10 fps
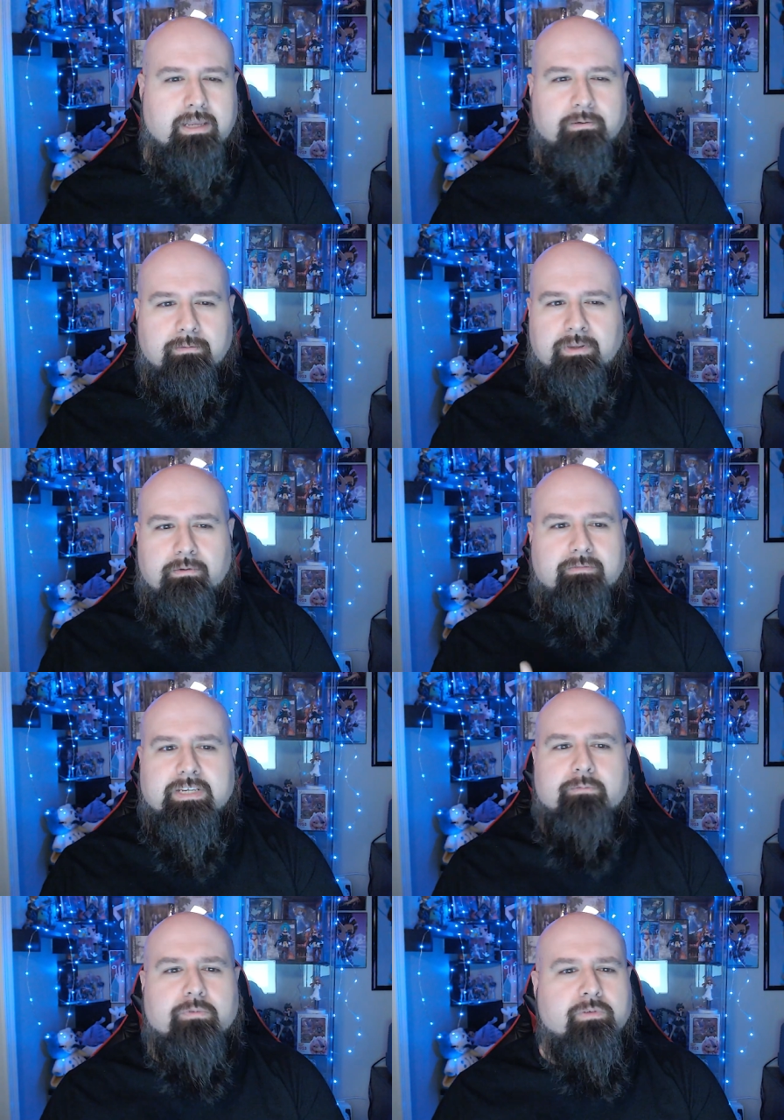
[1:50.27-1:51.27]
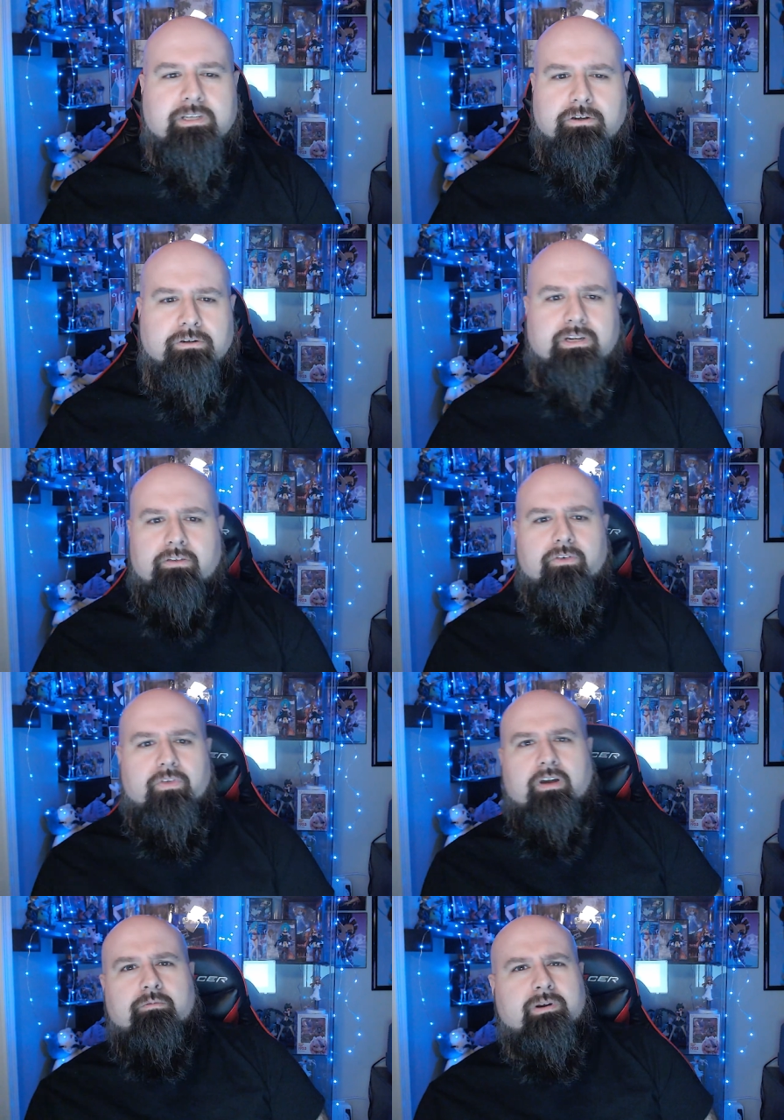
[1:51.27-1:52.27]
We don't have time for research and other
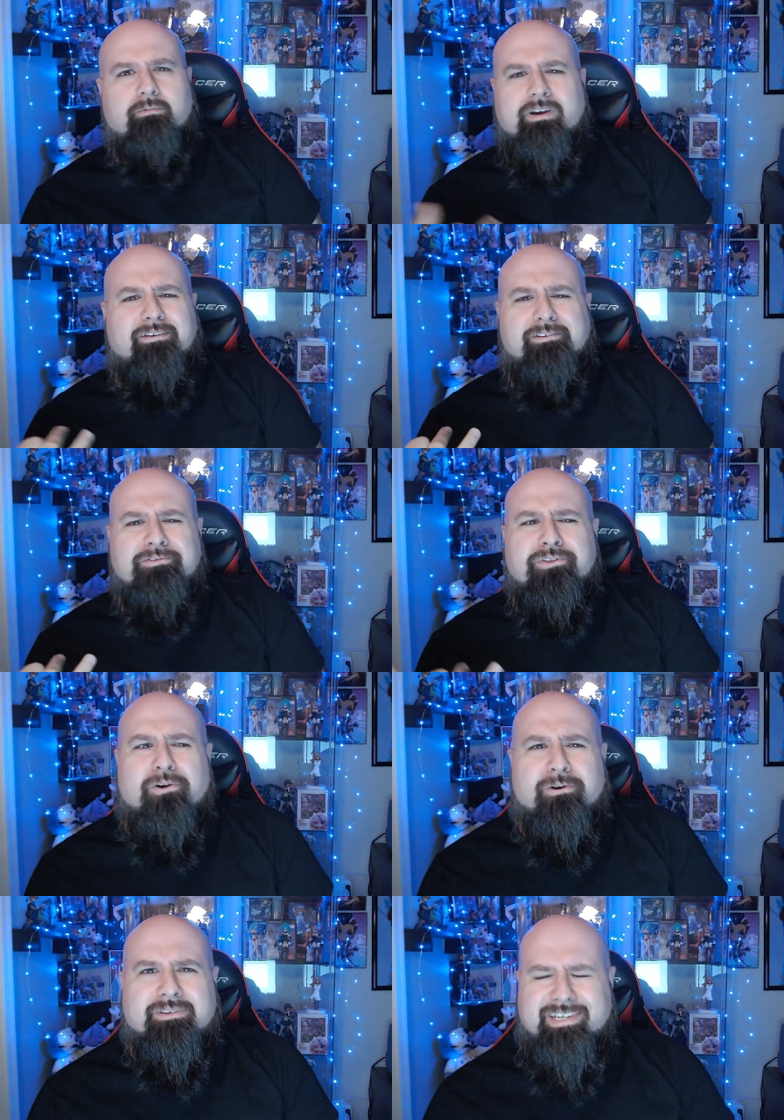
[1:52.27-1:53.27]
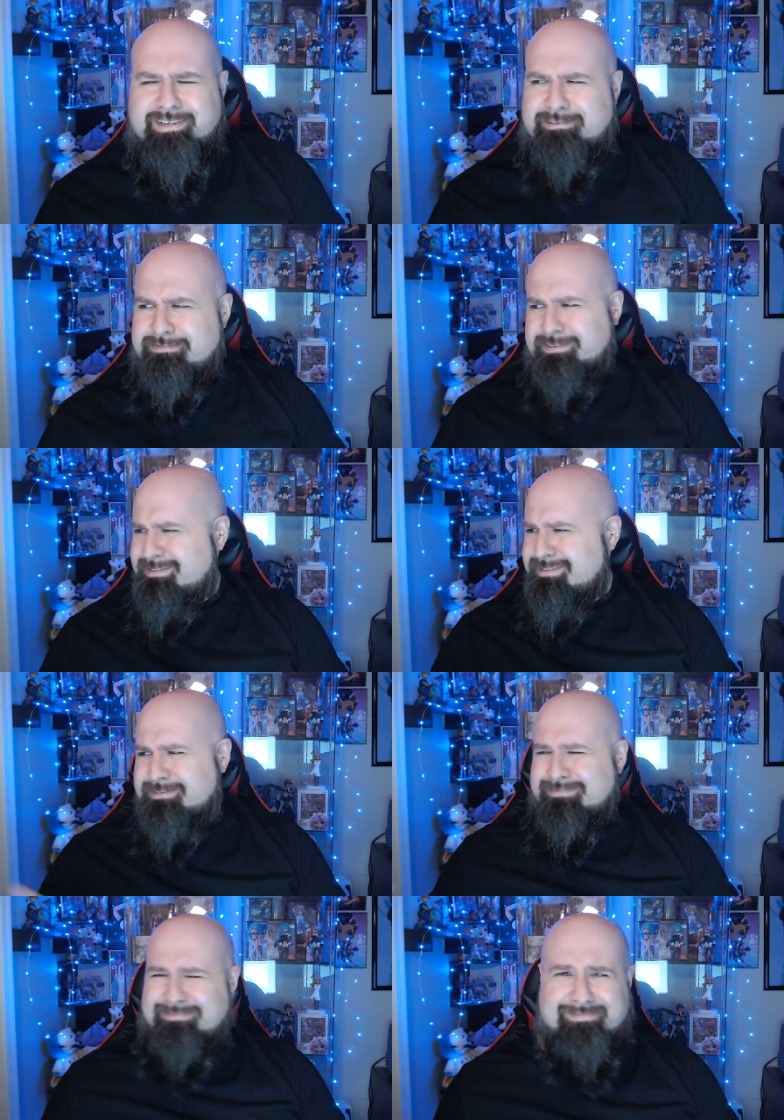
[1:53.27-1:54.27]
stuff. We're not all nerds here.
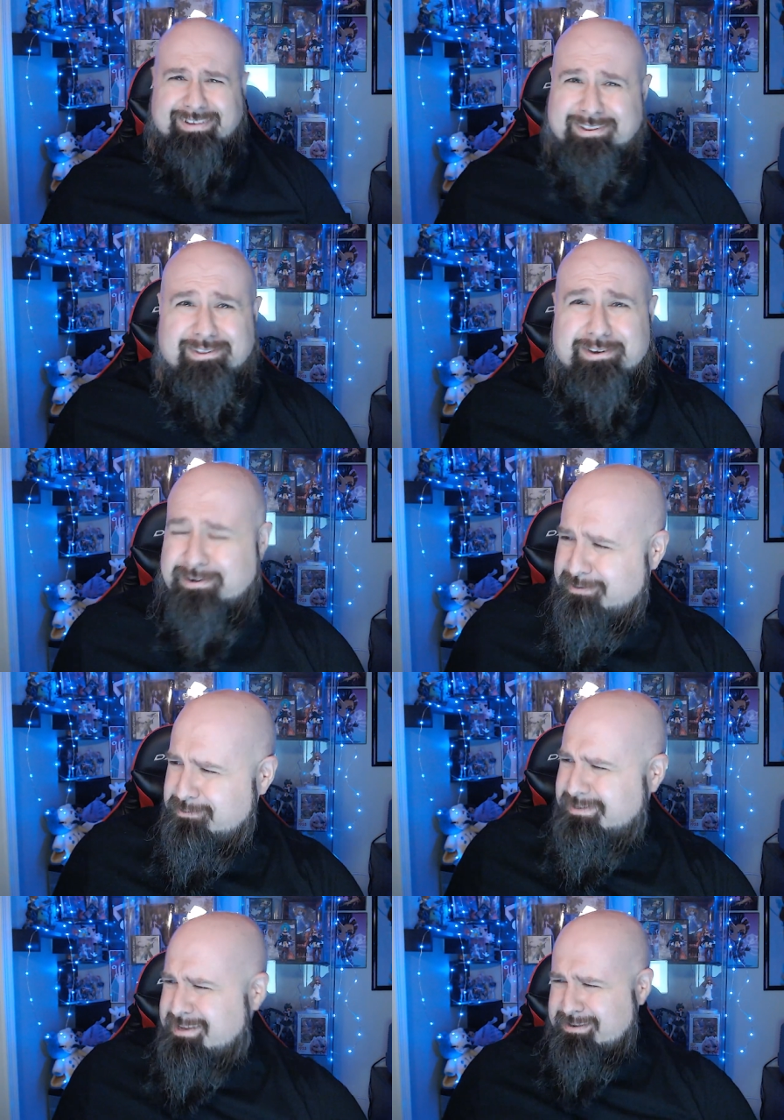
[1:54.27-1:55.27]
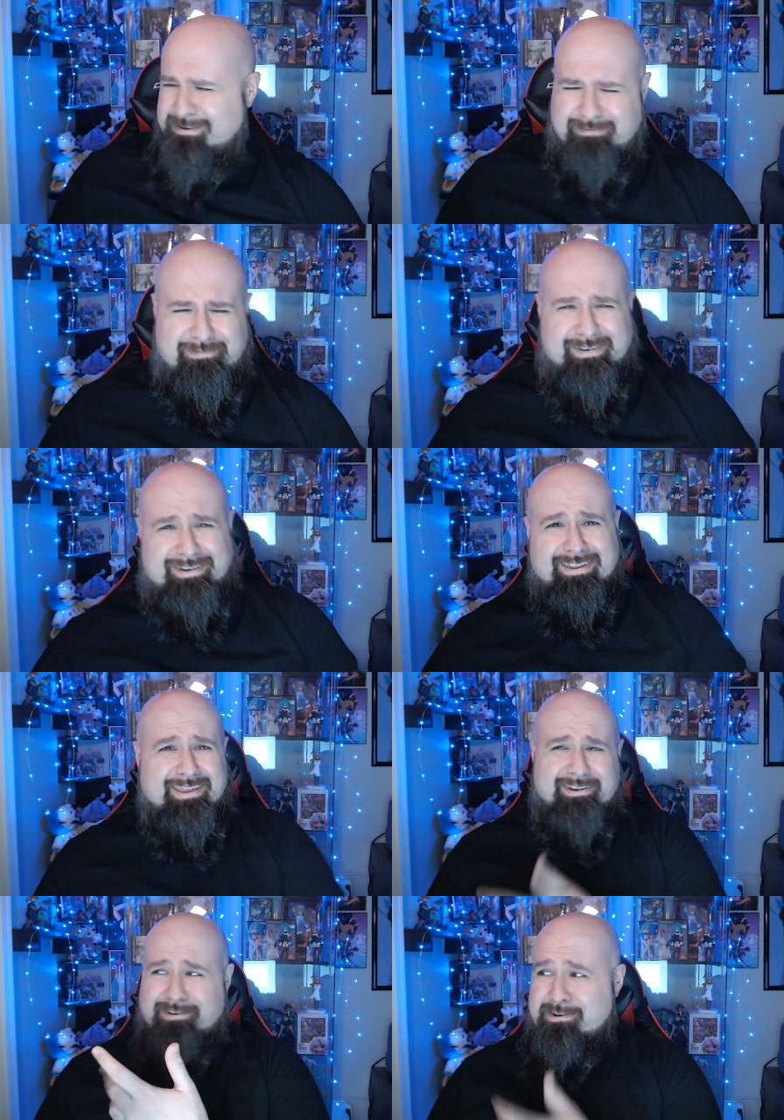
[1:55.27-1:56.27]
Nerd? Who's a
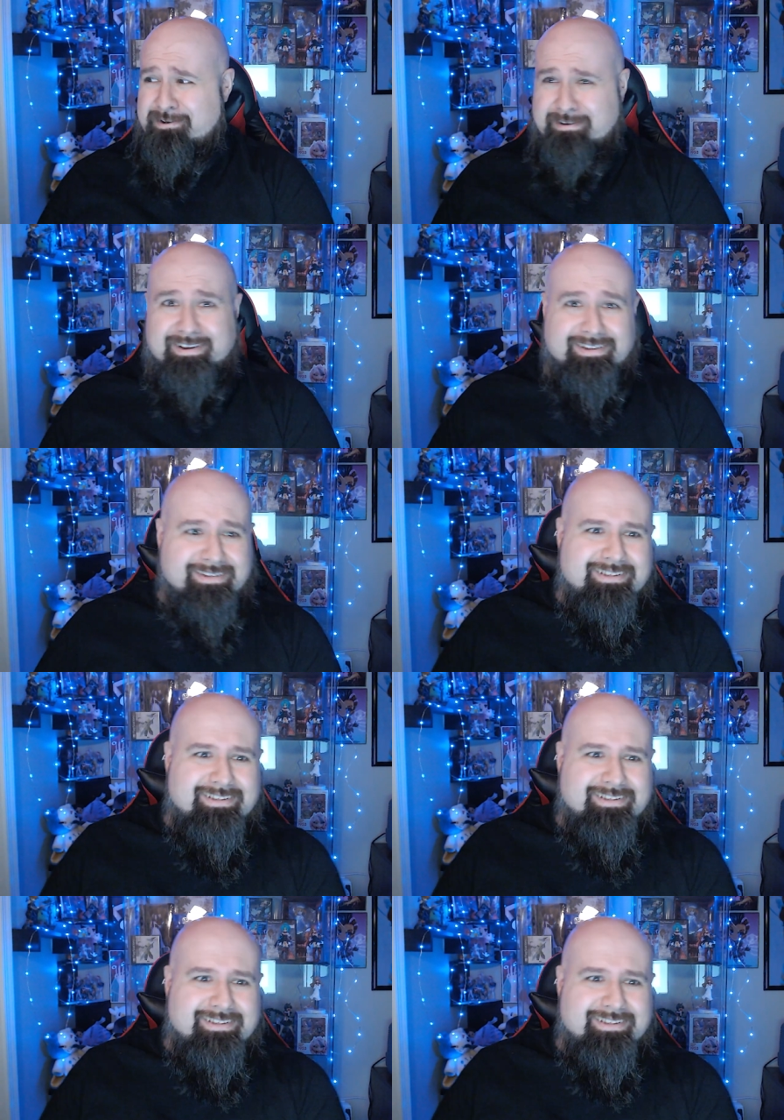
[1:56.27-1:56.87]
nerd?